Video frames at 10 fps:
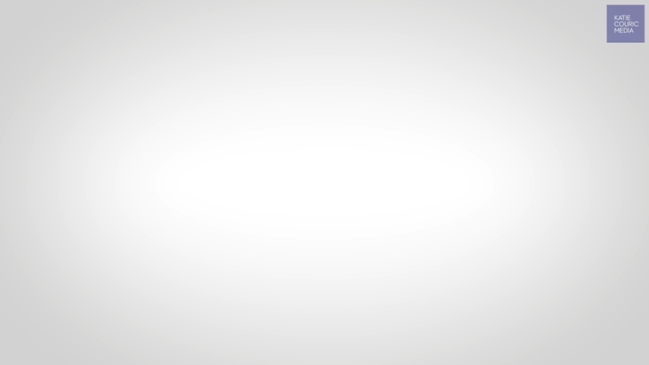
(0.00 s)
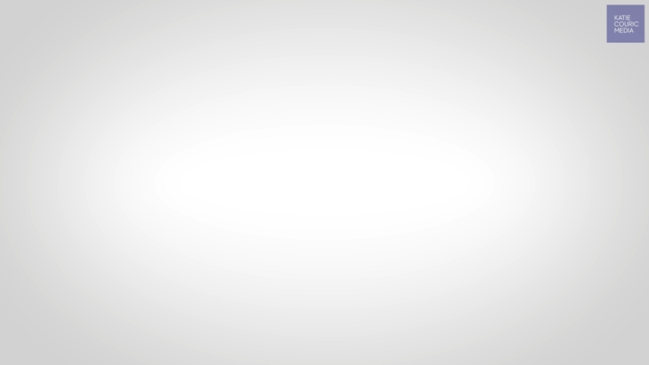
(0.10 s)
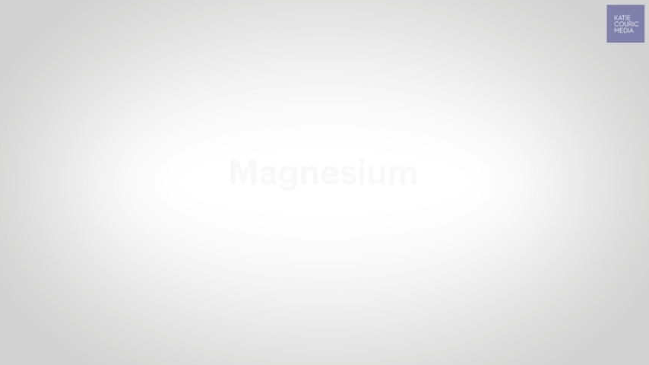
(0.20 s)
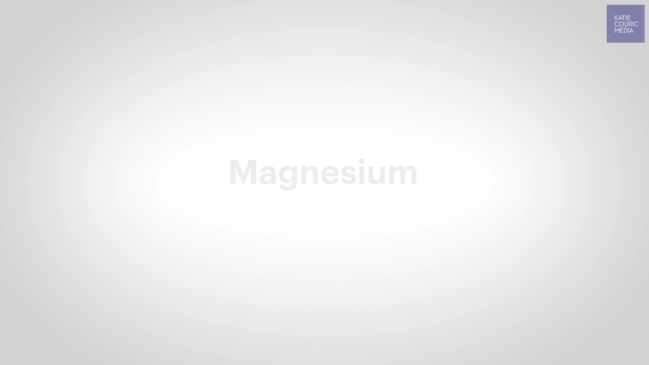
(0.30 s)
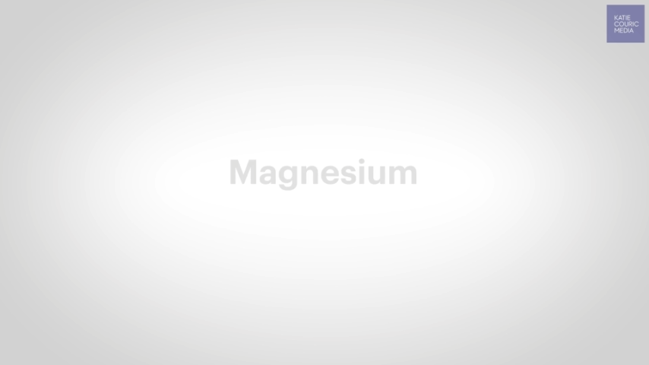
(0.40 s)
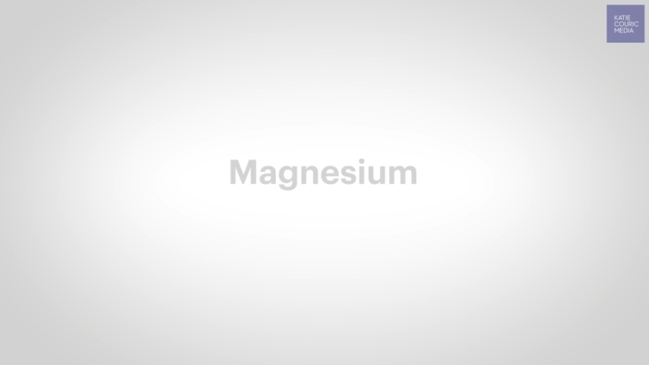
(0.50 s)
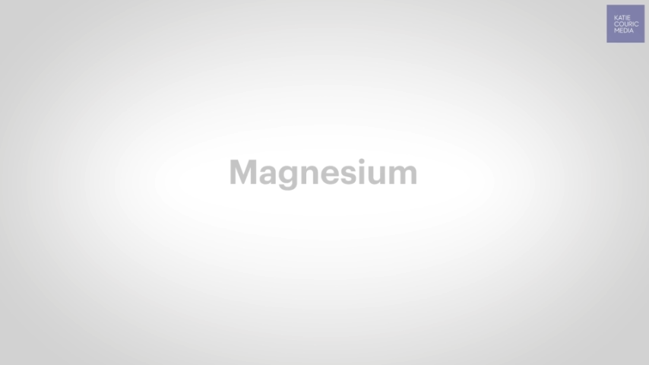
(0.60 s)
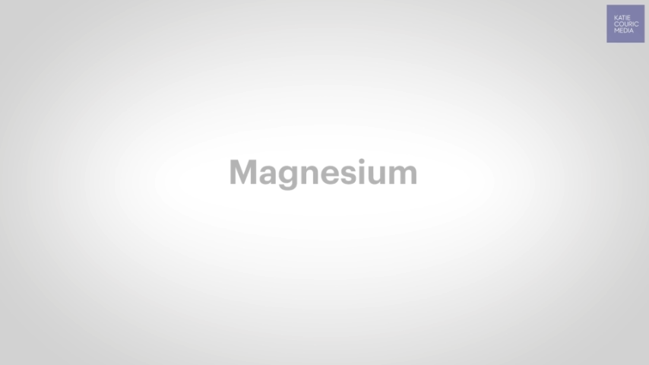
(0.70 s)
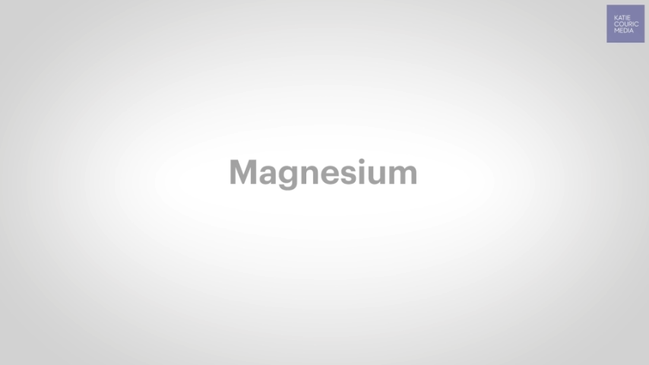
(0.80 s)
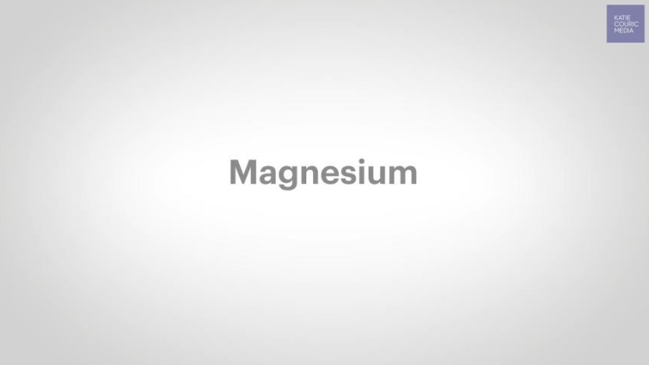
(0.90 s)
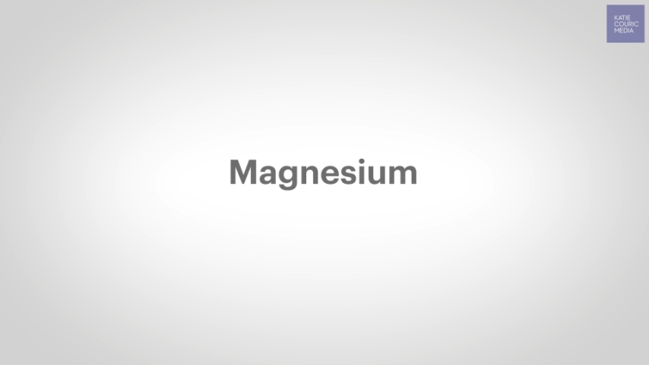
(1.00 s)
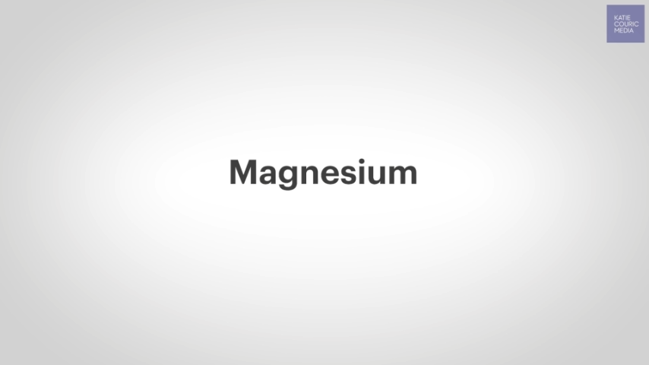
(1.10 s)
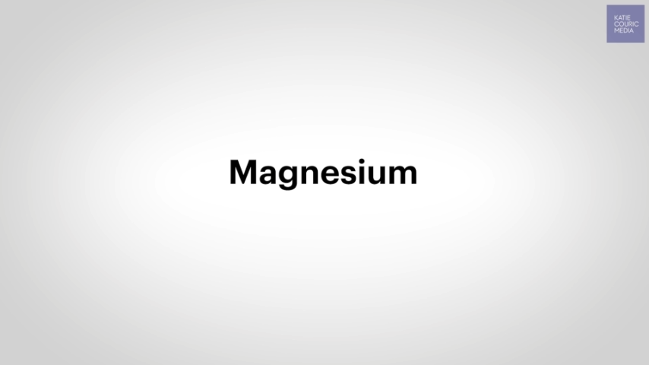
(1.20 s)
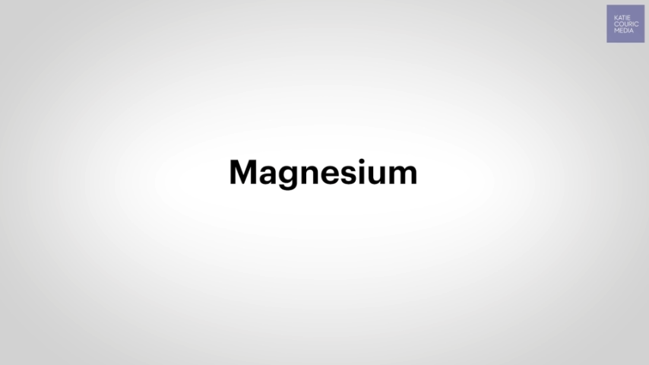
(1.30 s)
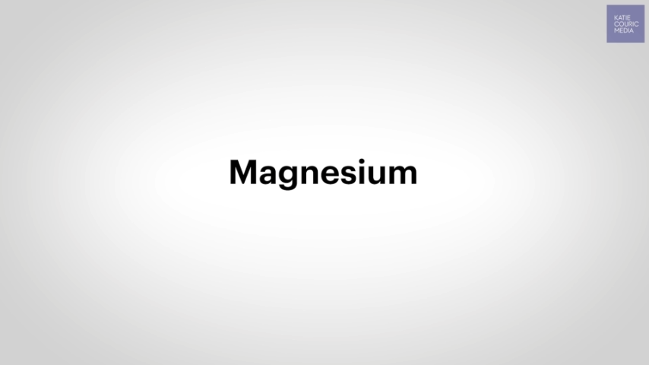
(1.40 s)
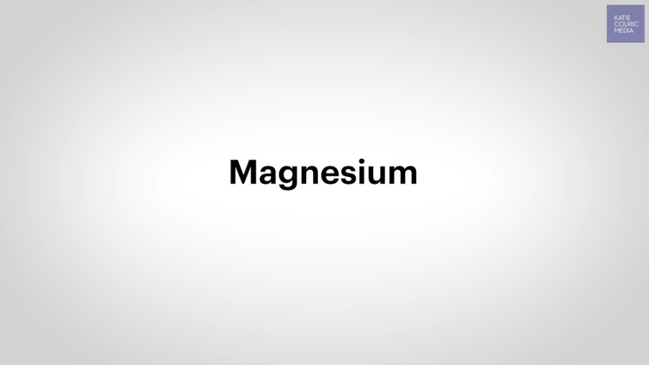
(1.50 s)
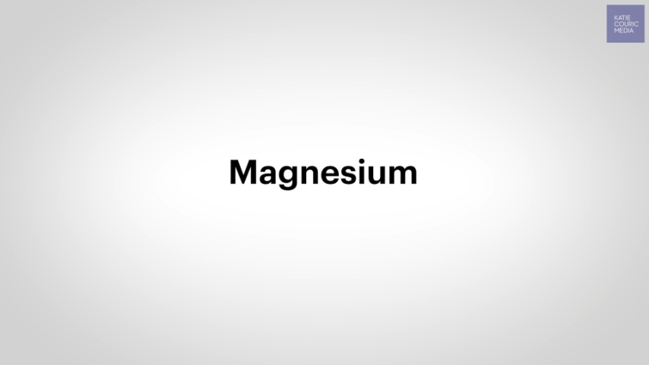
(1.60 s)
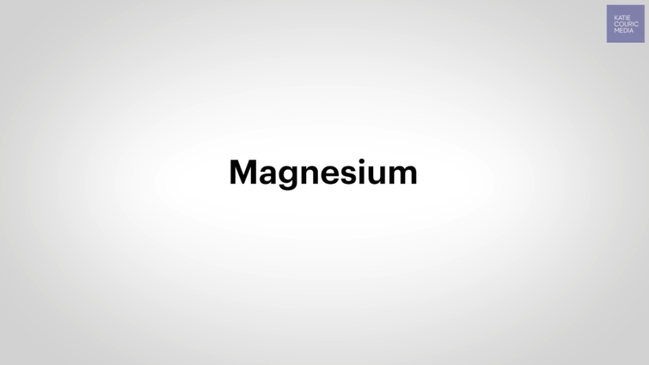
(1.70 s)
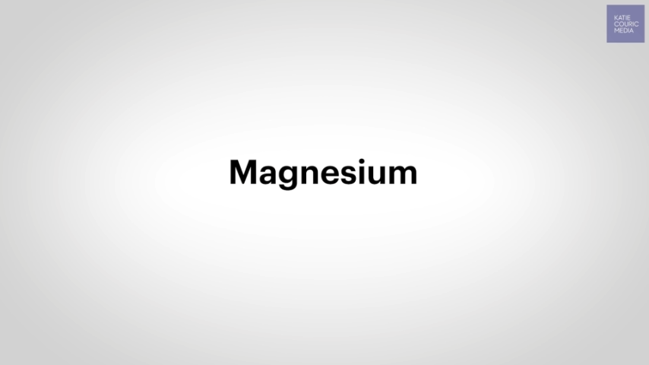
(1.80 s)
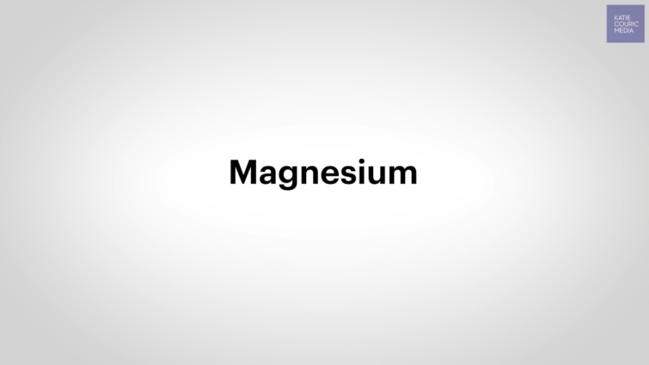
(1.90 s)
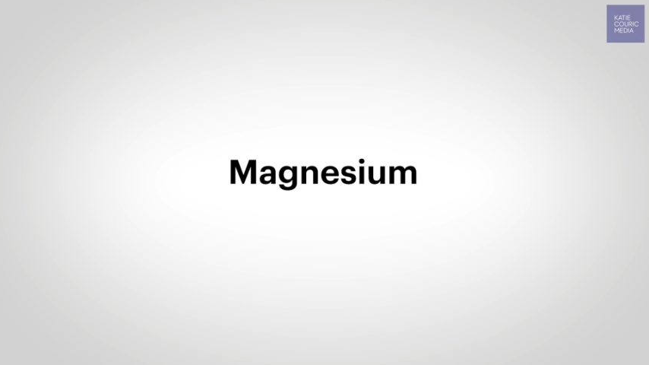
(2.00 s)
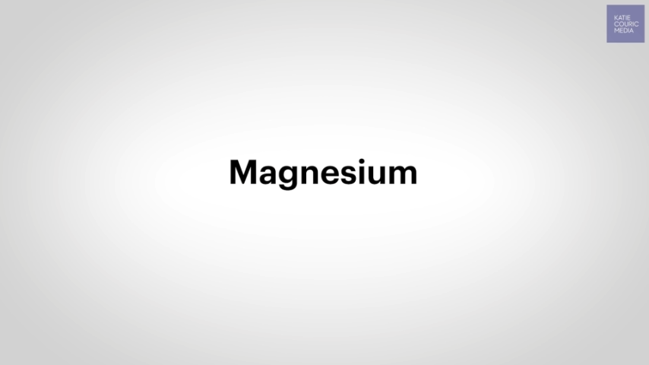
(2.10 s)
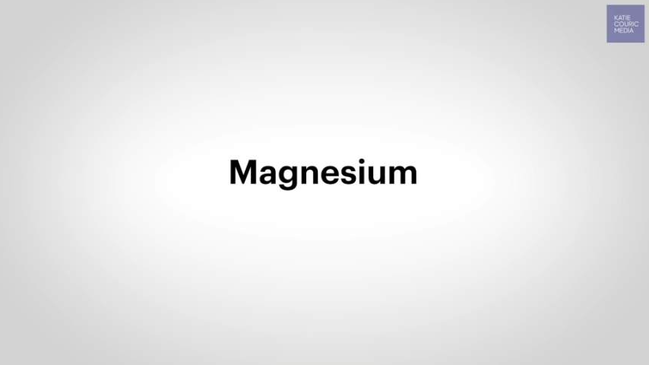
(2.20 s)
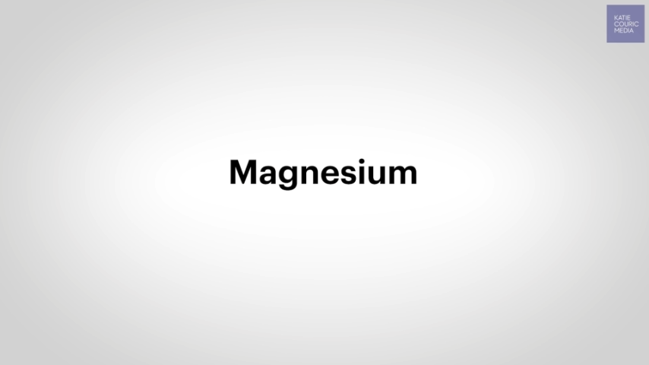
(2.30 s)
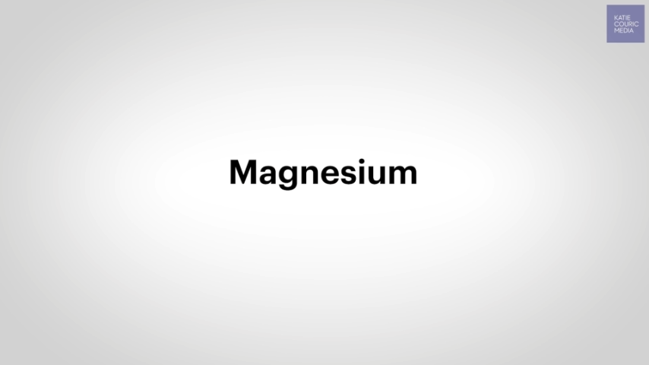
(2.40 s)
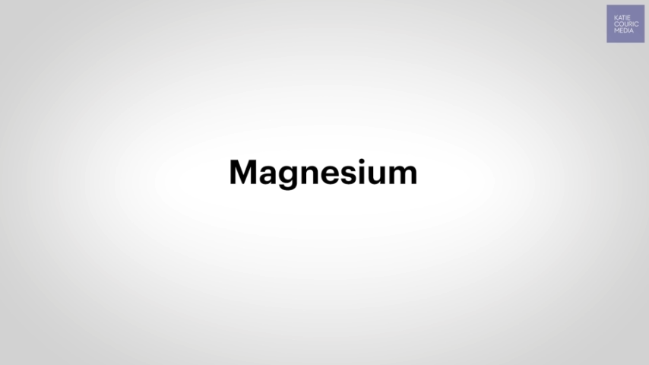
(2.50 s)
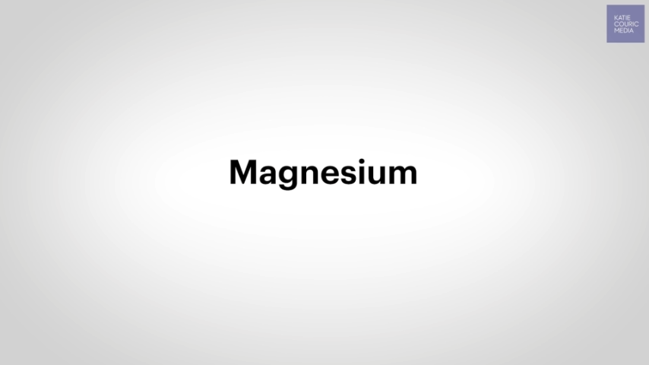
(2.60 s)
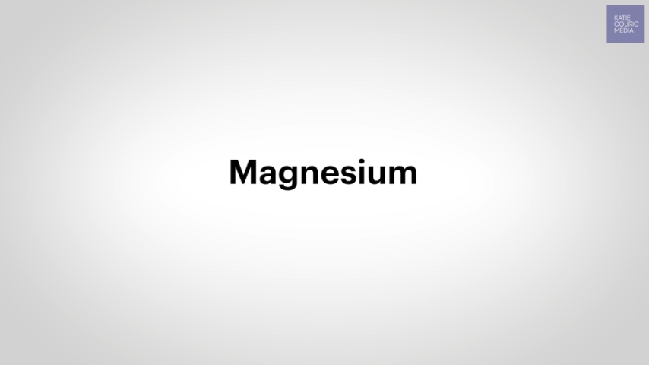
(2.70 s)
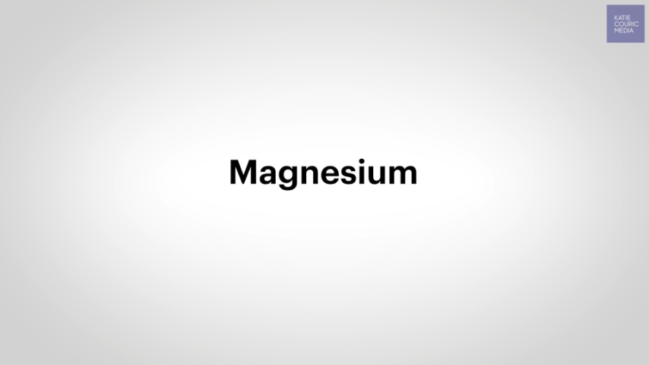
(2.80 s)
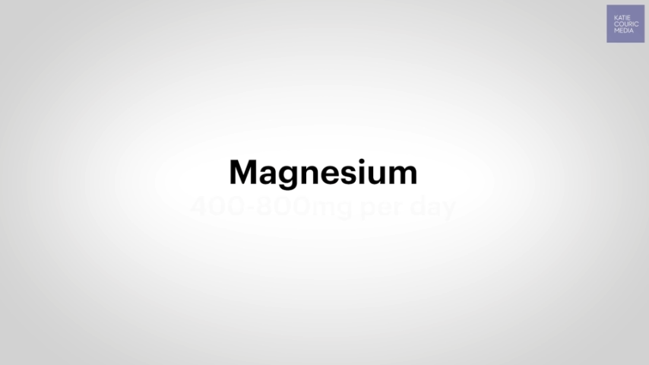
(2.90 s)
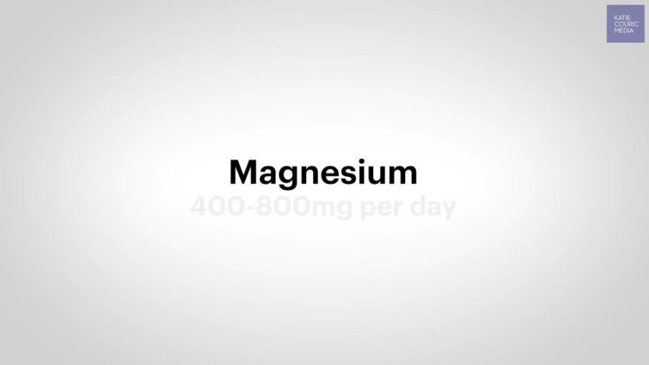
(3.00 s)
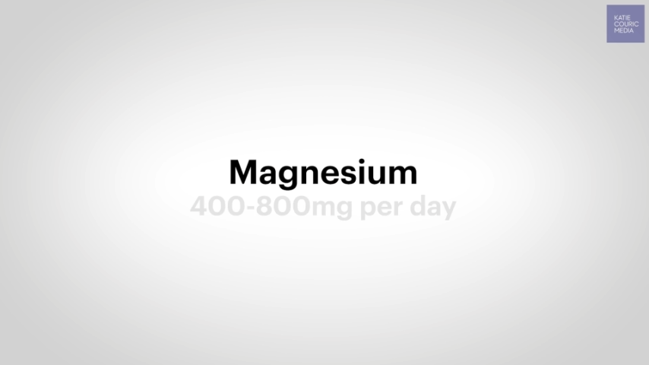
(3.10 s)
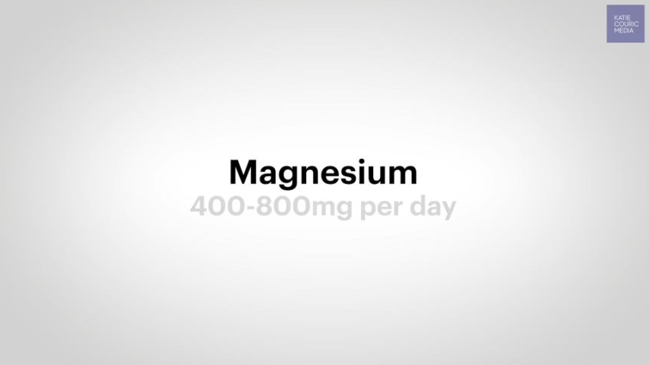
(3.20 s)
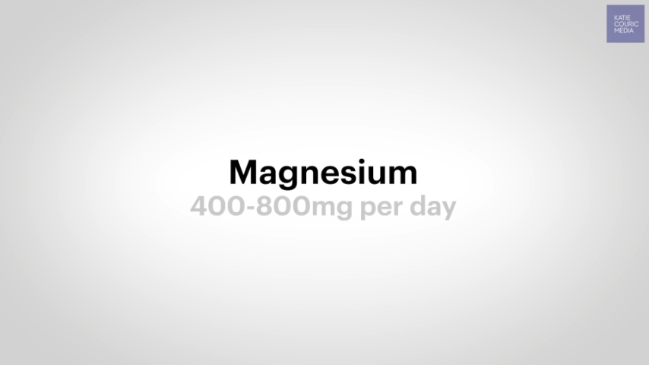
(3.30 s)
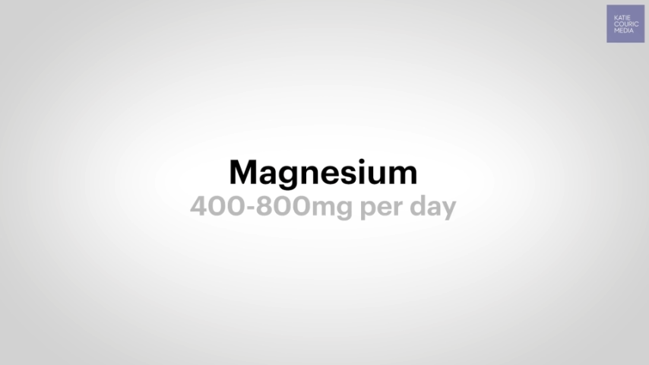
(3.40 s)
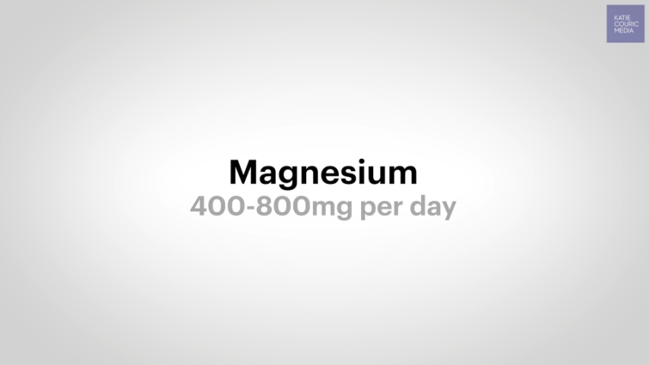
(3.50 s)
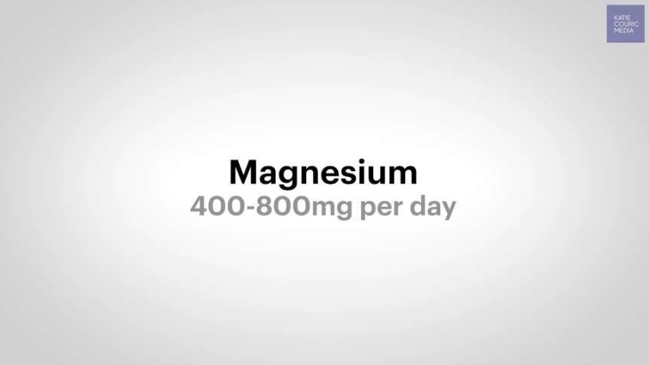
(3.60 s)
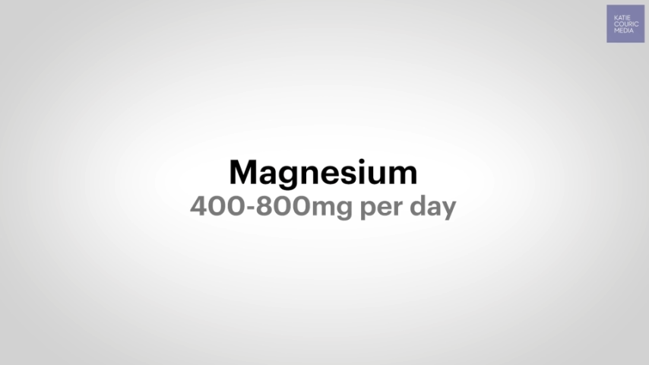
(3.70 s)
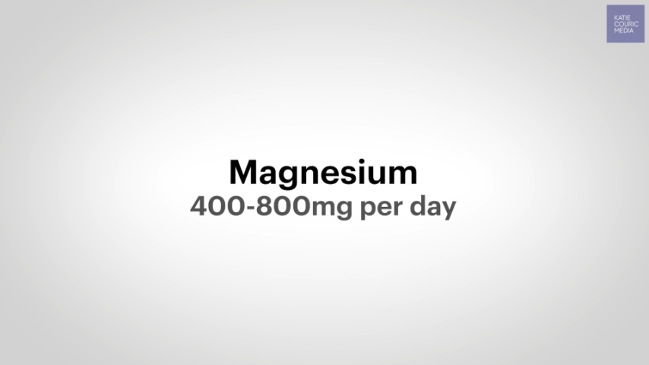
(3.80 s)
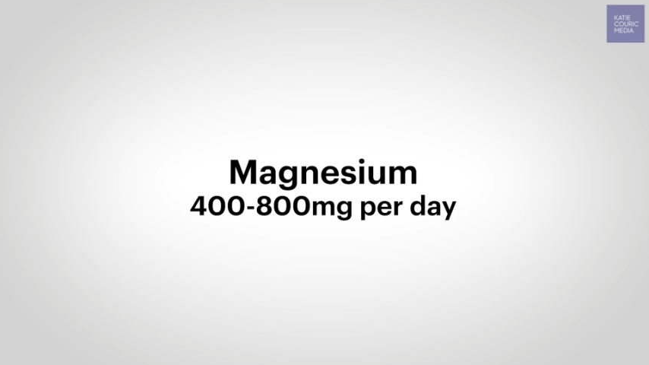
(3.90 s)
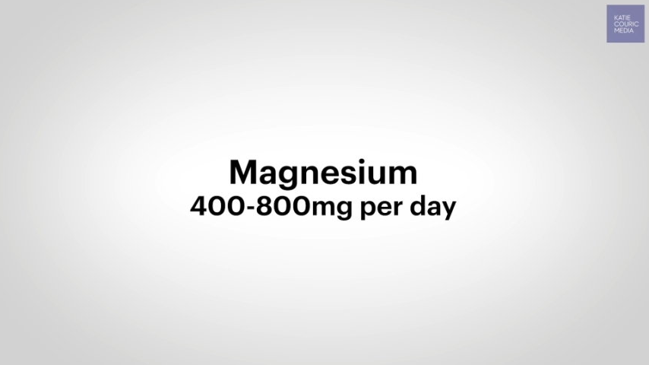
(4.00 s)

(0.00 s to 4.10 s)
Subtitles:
[unreadable: no face in view]